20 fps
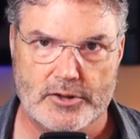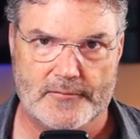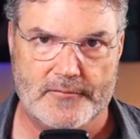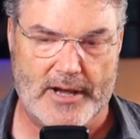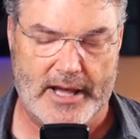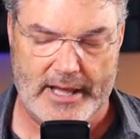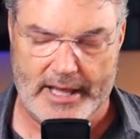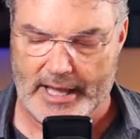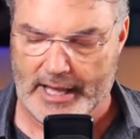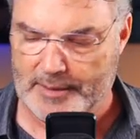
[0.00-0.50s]
So
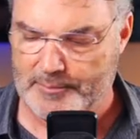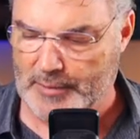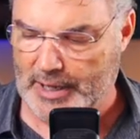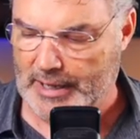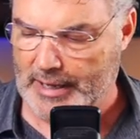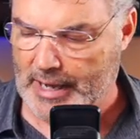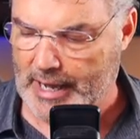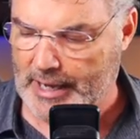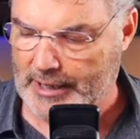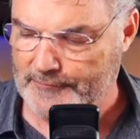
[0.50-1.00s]
if I had
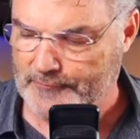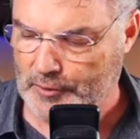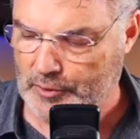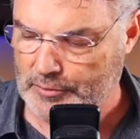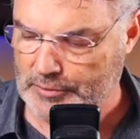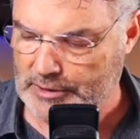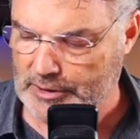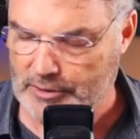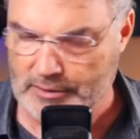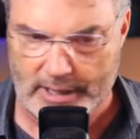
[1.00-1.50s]
my
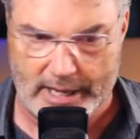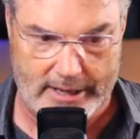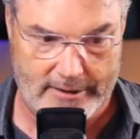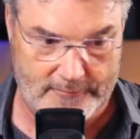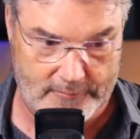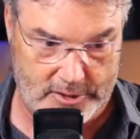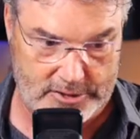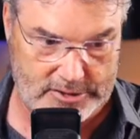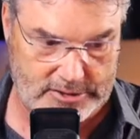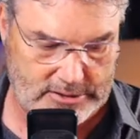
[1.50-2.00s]
iPhone here,
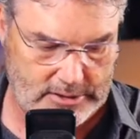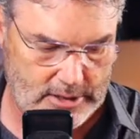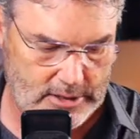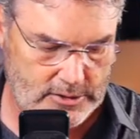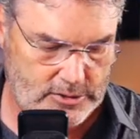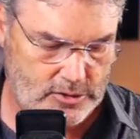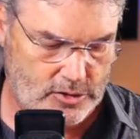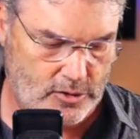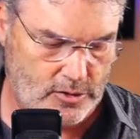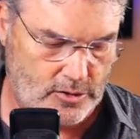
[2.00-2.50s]
I have this
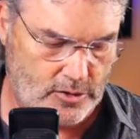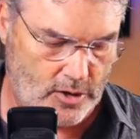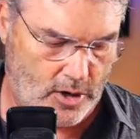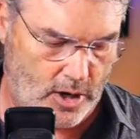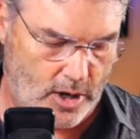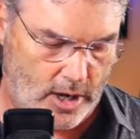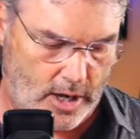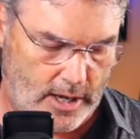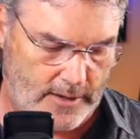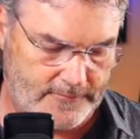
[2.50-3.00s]

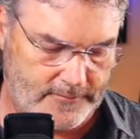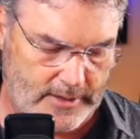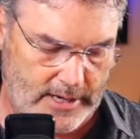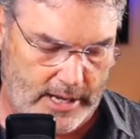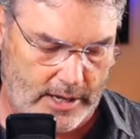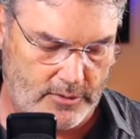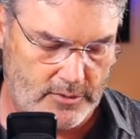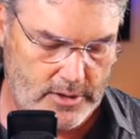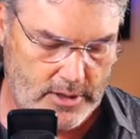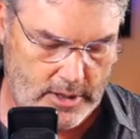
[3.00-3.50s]
turned off
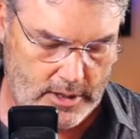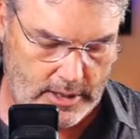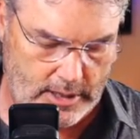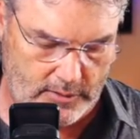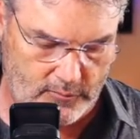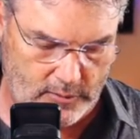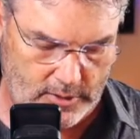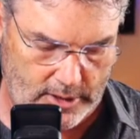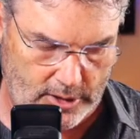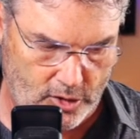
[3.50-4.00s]
now.
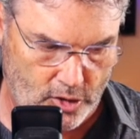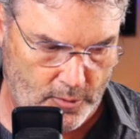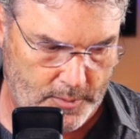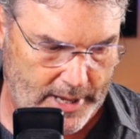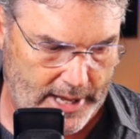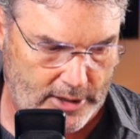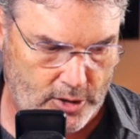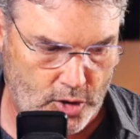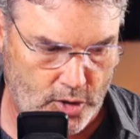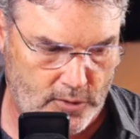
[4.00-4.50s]
And when I
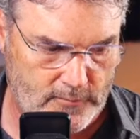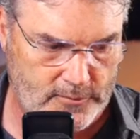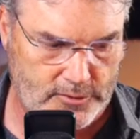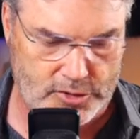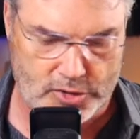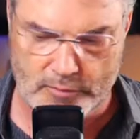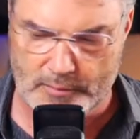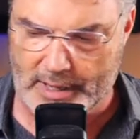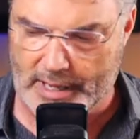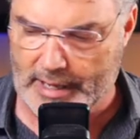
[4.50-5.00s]
go back
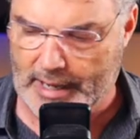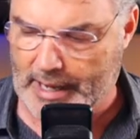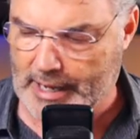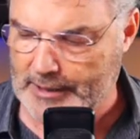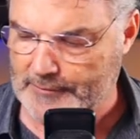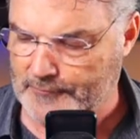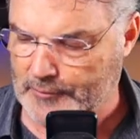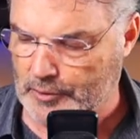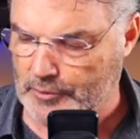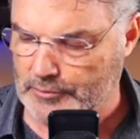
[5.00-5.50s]
over to my
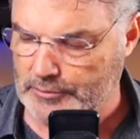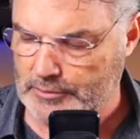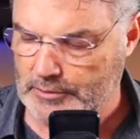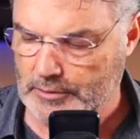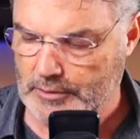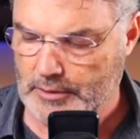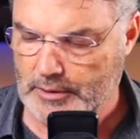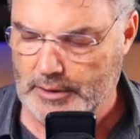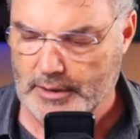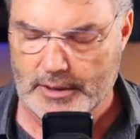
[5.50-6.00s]
iPhone,
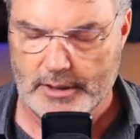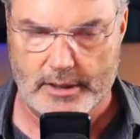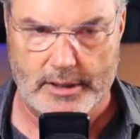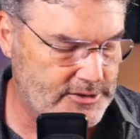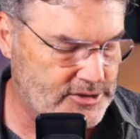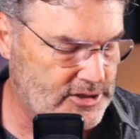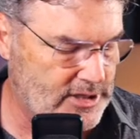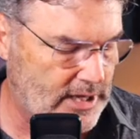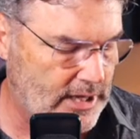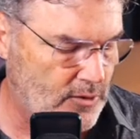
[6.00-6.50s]

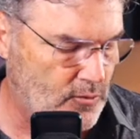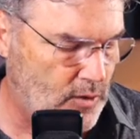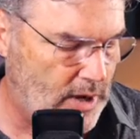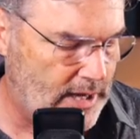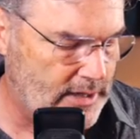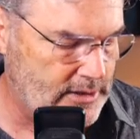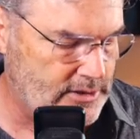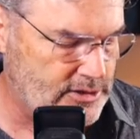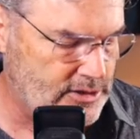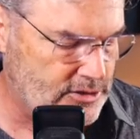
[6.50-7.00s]
and let's say I
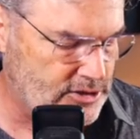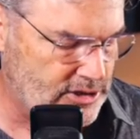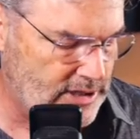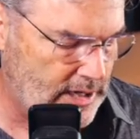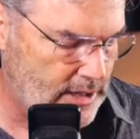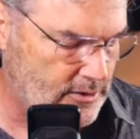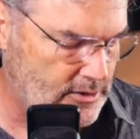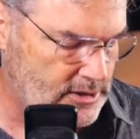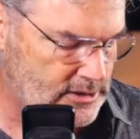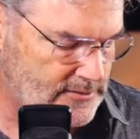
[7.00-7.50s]
wanted to
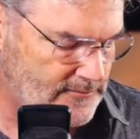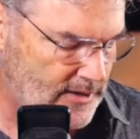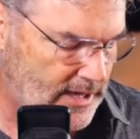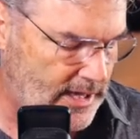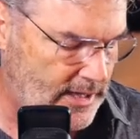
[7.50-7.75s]
share this